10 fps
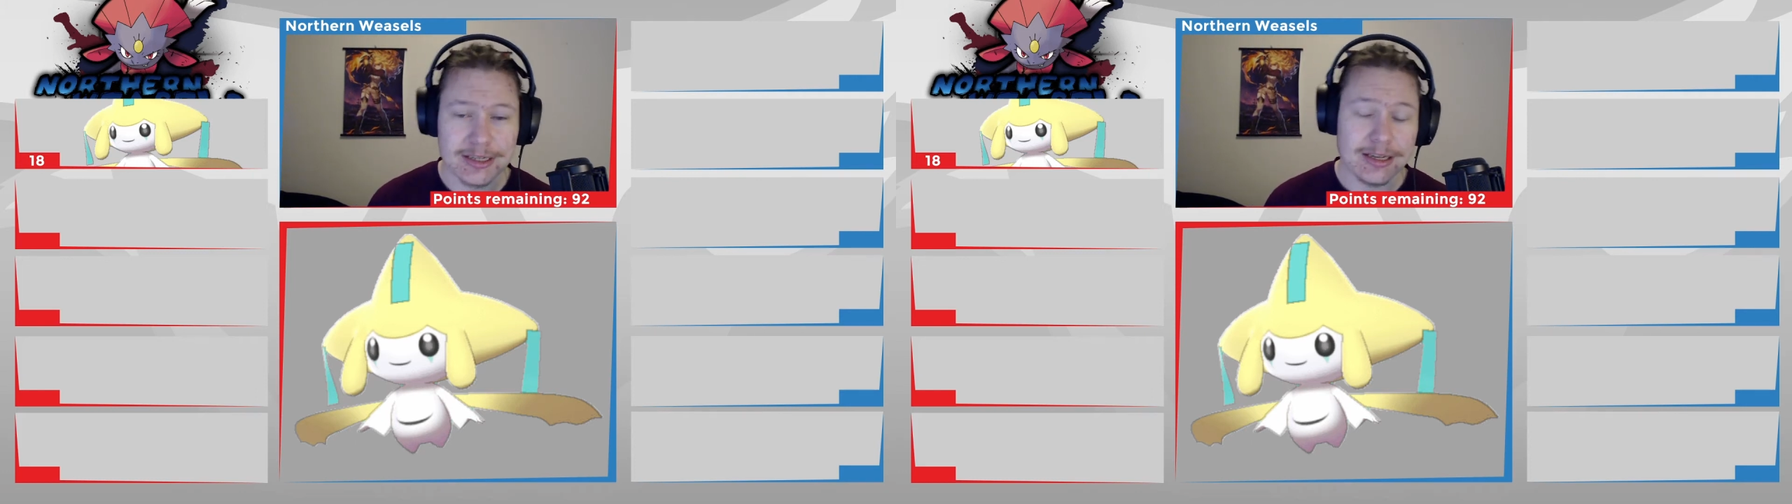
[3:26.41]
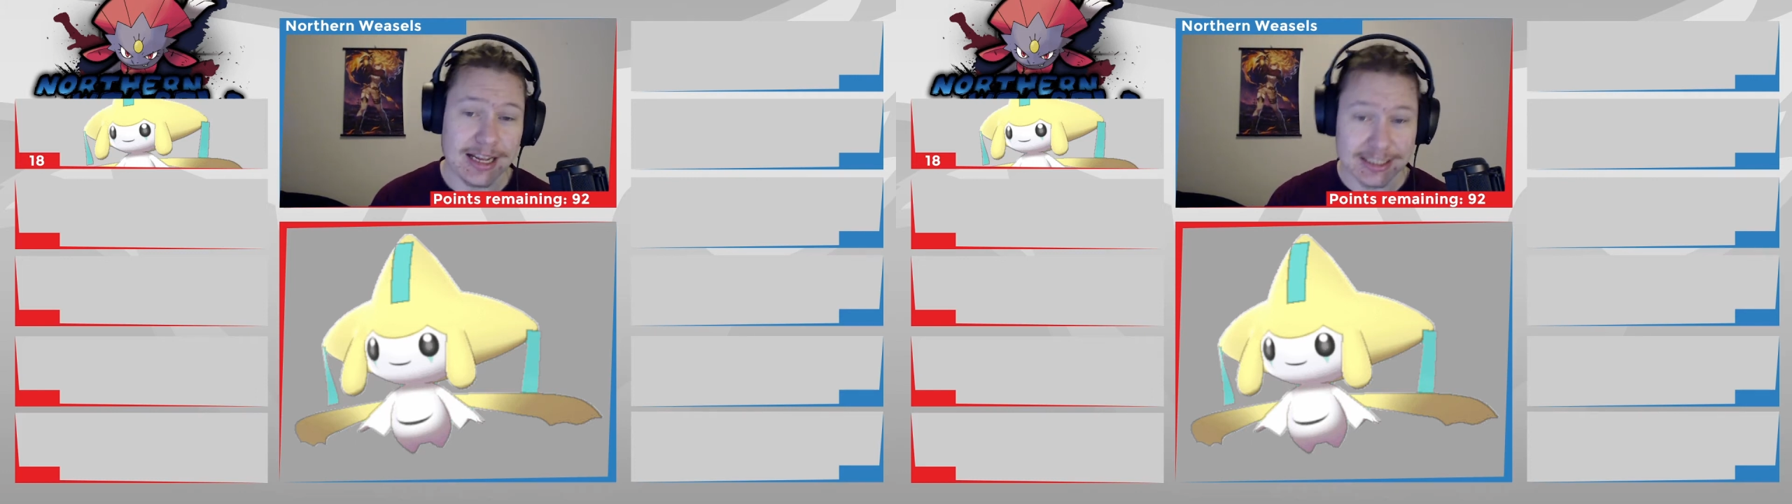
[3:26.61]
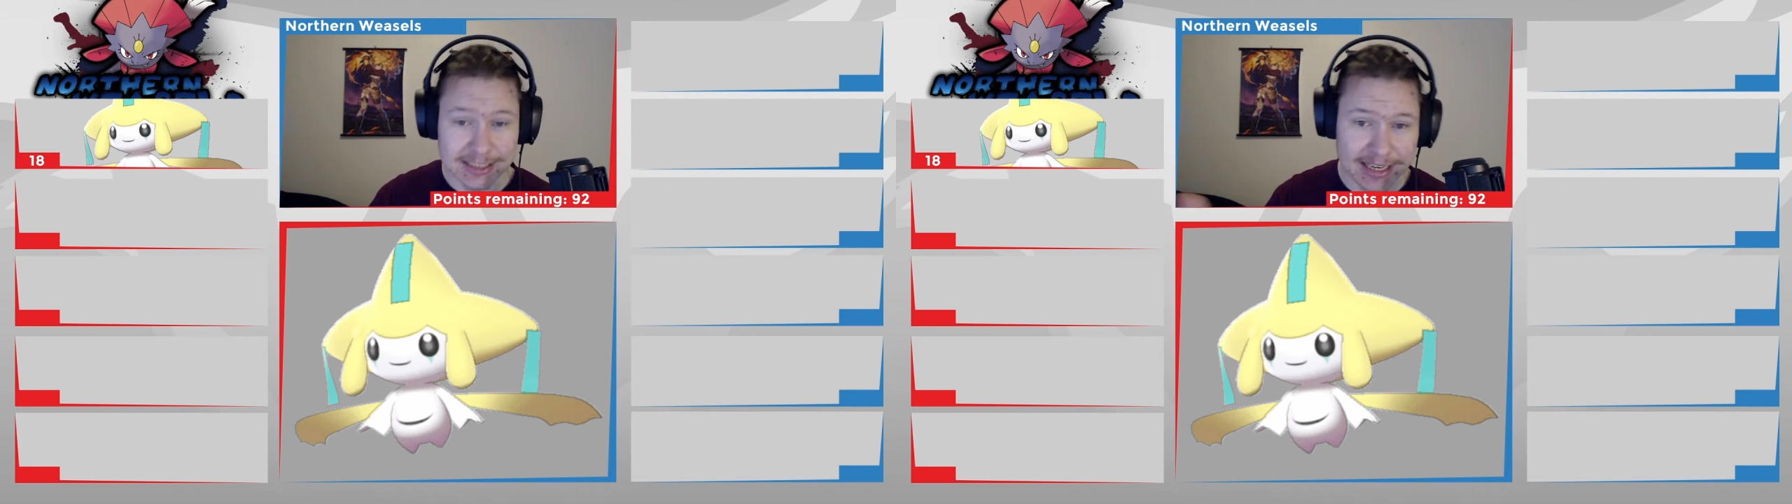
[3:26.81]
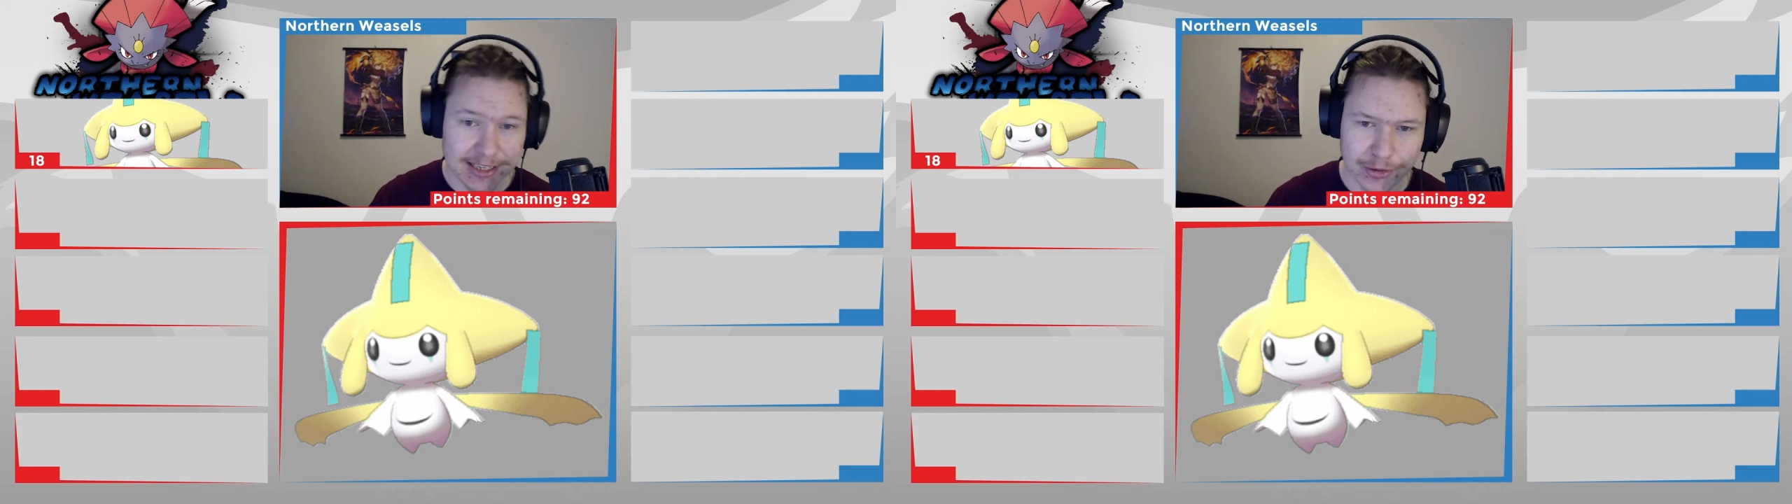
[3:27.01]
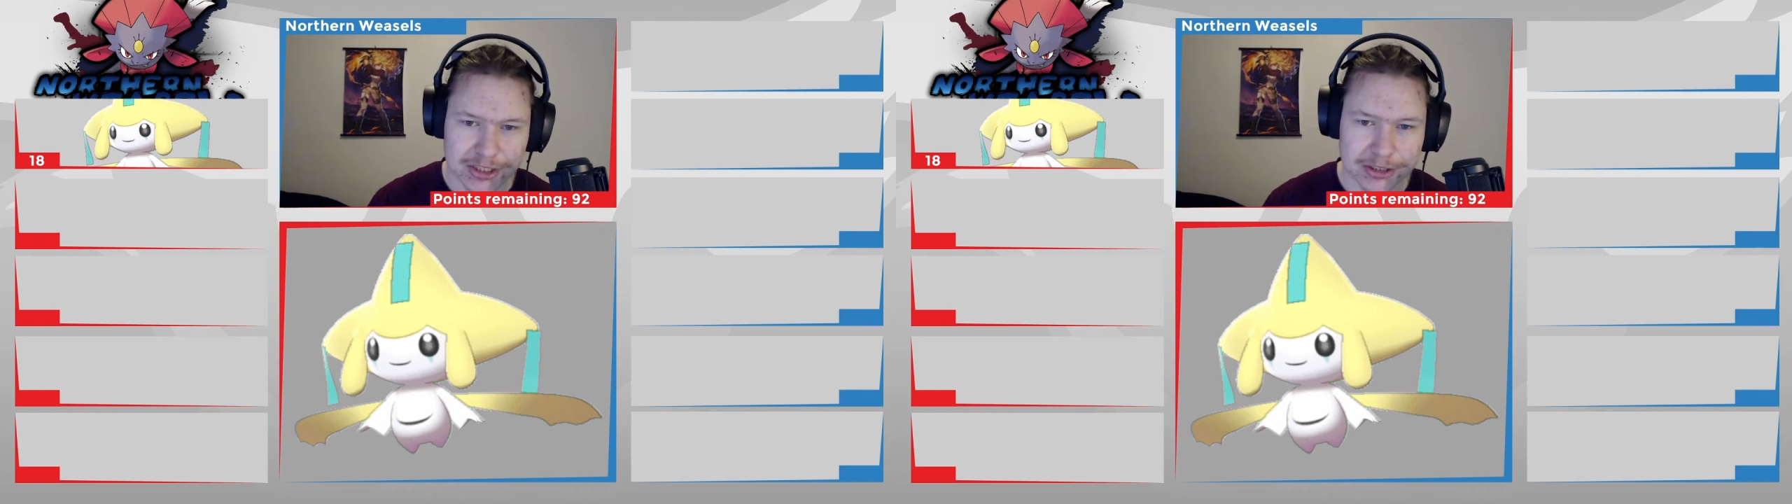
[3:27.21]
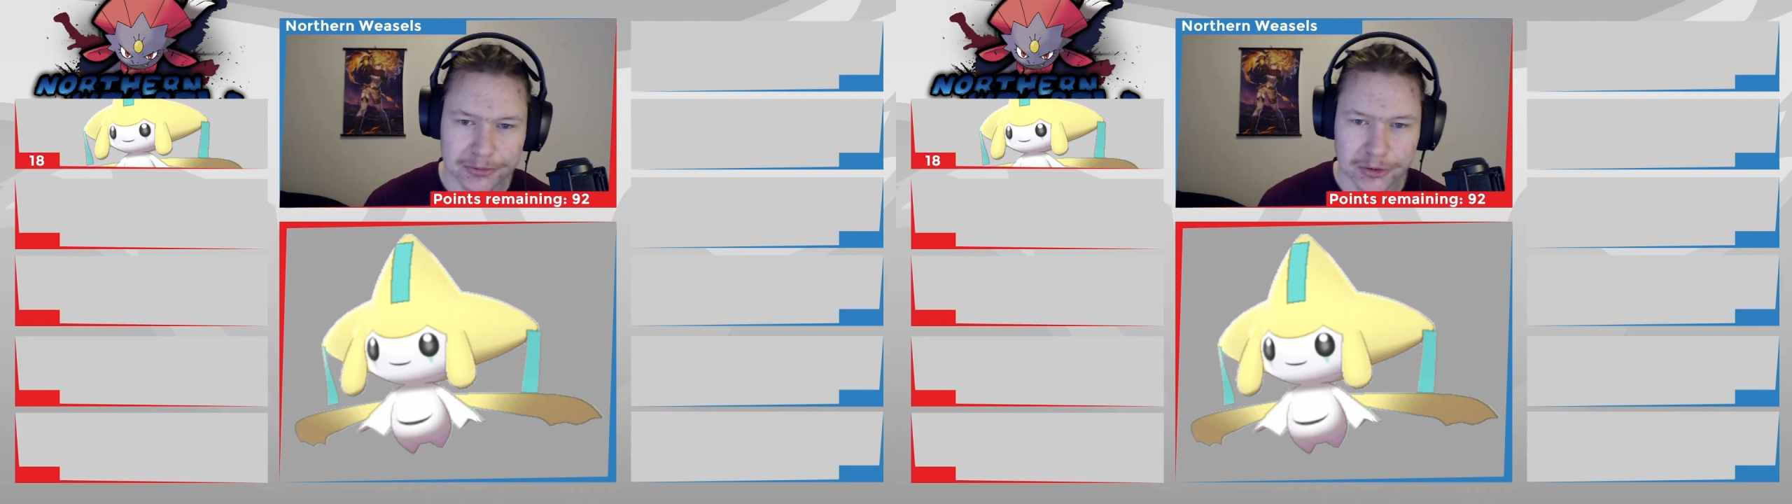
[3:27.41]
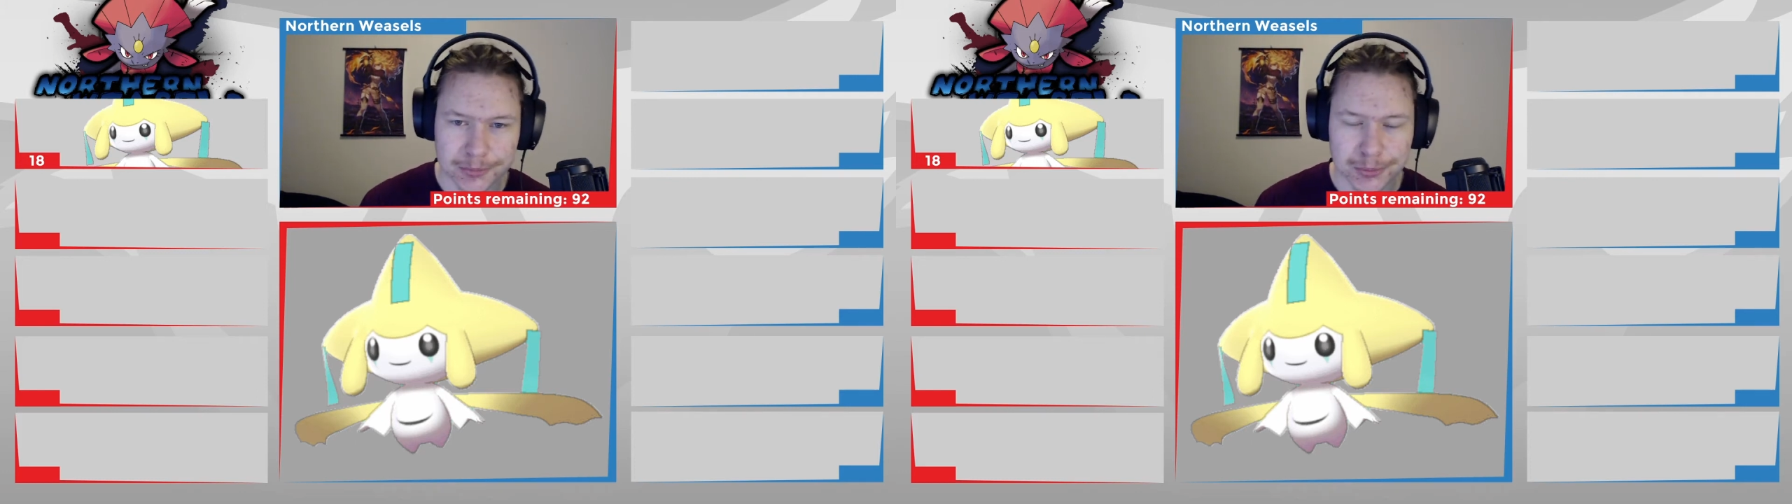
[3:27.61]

As can Yirachi, of course,